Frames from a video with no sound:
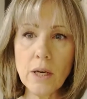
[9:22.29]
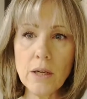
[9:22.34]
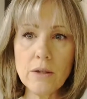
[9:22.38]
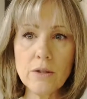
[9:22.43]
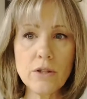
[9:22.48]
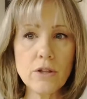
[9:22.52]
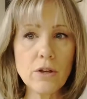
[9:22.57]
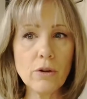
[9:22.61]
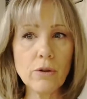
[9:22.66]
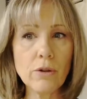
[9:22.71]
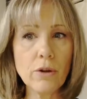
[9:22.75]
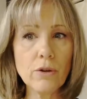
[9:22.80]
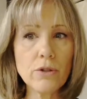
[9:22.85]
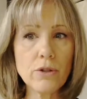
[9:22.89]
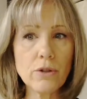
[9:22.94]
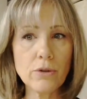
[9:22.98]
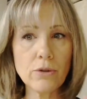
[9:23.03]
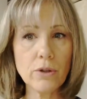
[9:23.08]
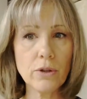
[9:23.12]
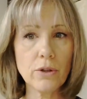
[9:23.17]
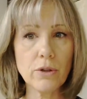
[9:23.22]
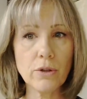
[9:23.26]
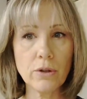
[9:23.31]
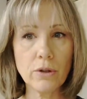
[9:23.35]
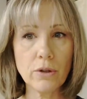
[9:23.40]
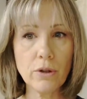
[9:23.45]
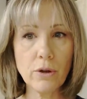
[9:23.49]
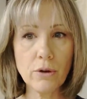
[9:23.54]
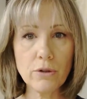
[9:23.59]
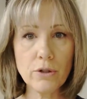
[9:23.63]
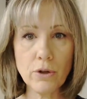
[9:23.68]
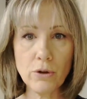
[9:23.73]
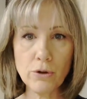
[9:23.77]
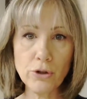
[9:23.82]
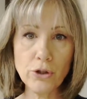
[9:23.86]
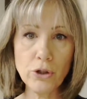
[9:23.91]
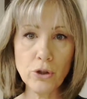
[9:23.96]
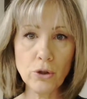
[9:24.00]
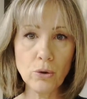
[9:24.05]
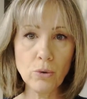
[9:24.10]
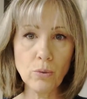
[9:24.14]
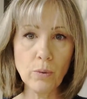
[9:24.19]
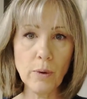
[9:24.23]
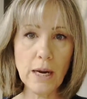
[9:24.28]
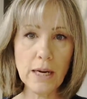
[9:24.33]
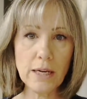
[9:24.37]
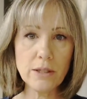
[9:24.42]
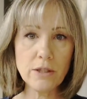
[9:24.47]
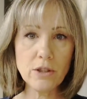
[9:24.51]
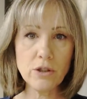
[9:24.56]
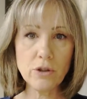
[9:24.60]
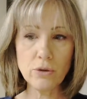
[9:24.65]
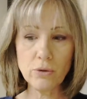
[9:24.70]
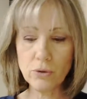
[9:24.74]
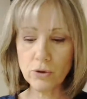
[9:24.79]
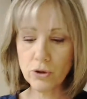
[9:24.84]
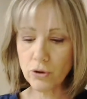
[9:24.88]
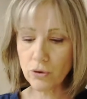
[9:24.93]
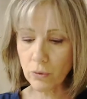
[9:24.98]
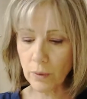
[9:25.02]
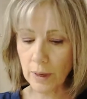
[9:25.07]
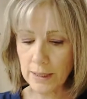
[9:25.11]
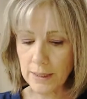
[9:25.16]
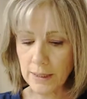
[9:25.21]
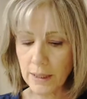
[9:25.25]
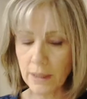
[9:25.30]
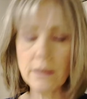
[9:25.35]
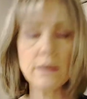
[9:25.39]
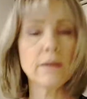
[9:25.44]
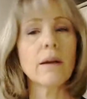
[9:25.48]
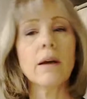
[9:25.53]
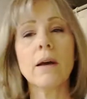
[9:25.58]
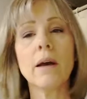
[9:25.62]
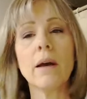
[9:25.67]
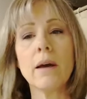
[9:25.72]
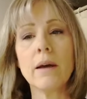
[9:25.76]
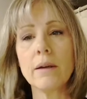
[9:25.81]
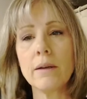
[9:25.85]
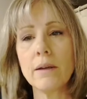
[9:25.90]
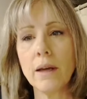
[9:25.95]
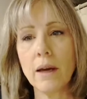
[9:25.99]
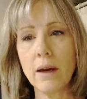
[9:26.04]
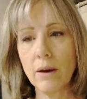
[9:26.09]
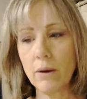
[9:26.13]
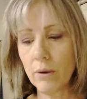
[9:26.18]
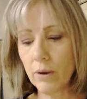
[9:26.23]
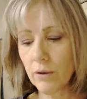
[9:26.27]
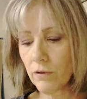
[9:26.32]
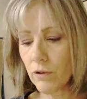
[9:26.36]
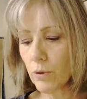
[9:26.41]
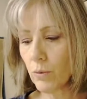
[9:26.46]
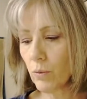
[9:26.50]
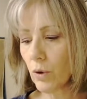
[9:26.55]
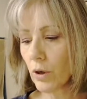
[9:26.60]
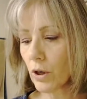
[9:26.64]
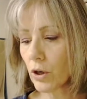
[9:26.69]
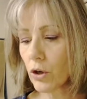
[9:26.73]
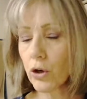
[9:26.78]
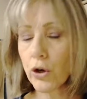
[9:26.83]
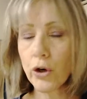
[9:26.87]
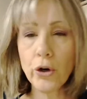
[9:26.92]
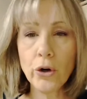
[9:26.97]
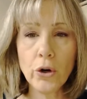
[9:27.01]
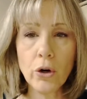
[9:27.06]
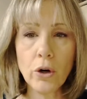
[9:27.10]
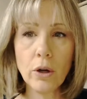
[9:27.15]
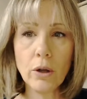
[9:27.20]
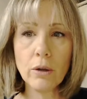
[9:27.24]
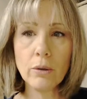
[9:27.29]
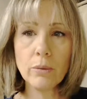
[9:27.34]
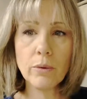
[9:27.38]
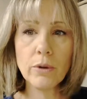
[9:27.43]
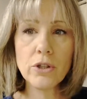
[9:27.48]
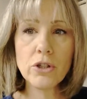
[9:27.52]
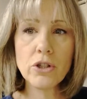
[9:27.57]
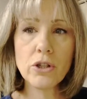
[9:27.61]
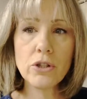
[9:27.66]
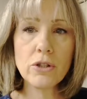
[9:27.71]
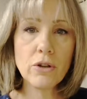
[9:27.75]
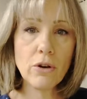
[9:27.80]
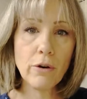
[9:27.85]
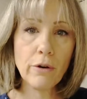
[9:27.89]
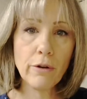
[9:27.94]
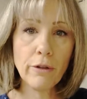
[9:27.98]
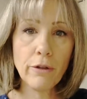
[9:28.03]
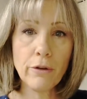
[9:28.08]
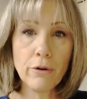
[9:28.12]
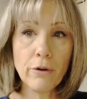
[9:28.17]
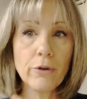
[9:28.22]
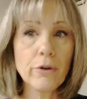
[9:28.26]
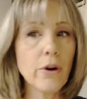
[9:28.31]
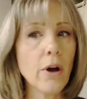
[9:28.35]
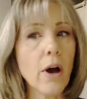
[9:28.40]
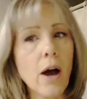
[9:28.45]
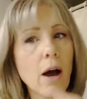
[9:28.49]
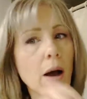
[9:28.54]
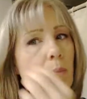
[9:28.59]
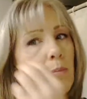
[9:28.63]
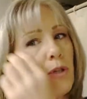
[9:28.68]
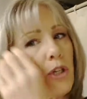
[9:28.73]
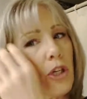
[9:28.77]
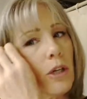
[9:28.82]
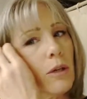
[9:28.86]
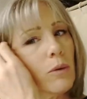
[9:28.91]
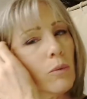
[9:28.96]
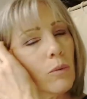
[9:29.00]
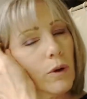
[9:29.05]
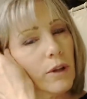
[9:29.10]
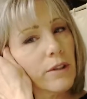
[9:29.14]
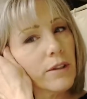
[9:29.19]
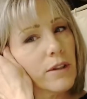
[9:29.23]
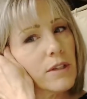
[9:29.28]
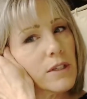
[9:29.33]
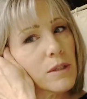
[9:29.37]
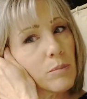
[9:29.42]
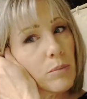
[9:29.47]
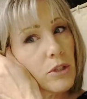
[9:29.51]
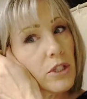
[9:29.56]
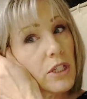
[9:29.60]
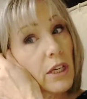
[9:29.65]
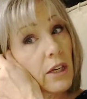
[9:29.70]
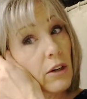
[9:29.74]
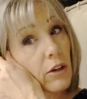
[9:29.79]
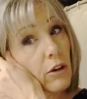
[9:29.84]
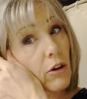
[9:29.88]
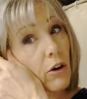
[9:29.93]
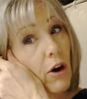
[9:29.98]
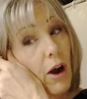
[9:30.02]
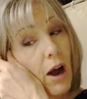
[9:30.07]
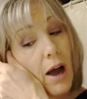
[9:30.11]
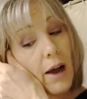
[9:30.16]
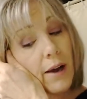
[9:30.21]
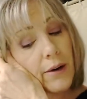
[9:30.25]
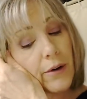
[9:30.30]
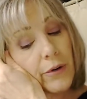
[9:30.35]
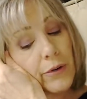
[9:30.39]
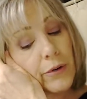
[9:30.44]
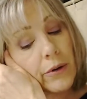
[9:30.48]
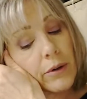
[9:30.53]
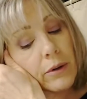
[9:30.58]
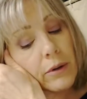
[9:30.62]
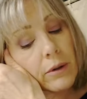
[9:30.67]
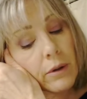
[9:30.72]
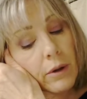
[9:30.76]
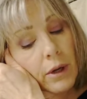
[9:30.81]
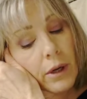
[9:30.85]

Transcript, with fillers: so those are the those are two ways to straighten. Now, if you want to curl, which is our third option with this particular iron,